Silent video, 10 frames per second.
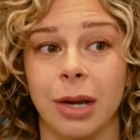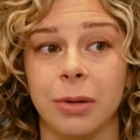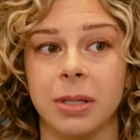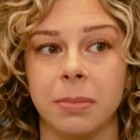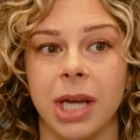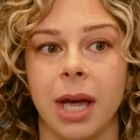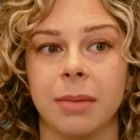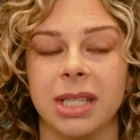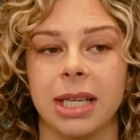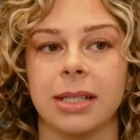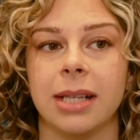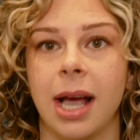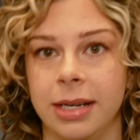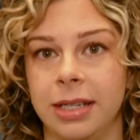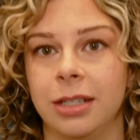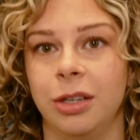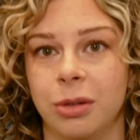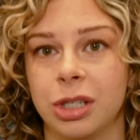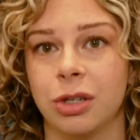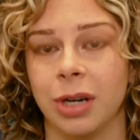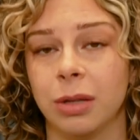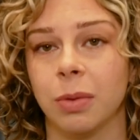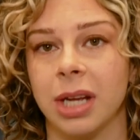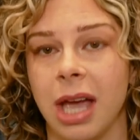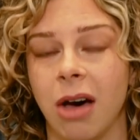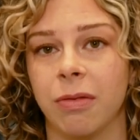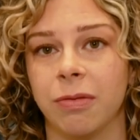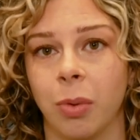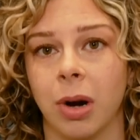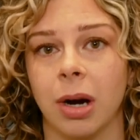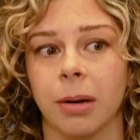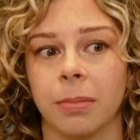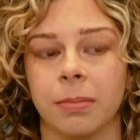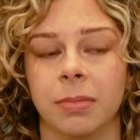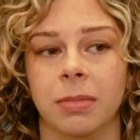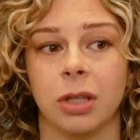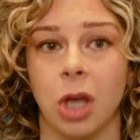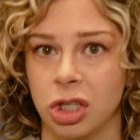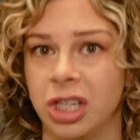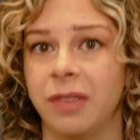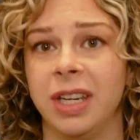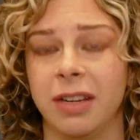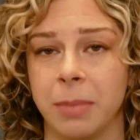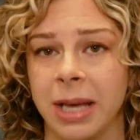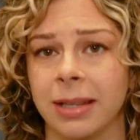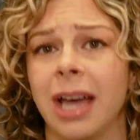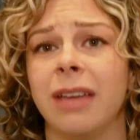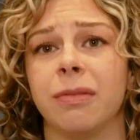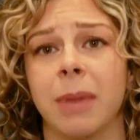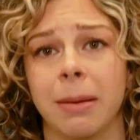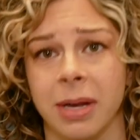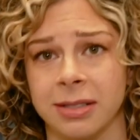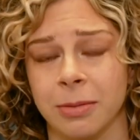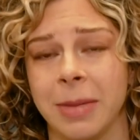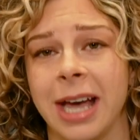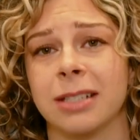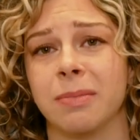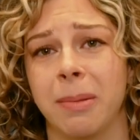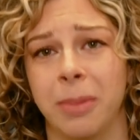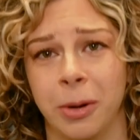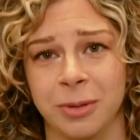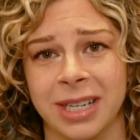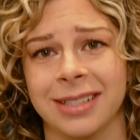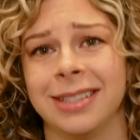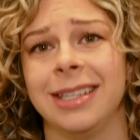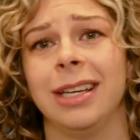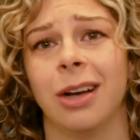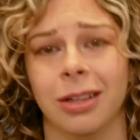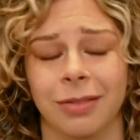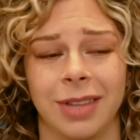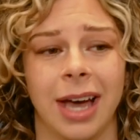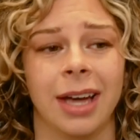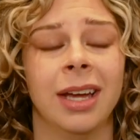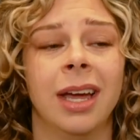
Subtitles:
Sometimes it's I need to do a strength workout for the longevity of my life, my muscle mass, my bone density, all of that.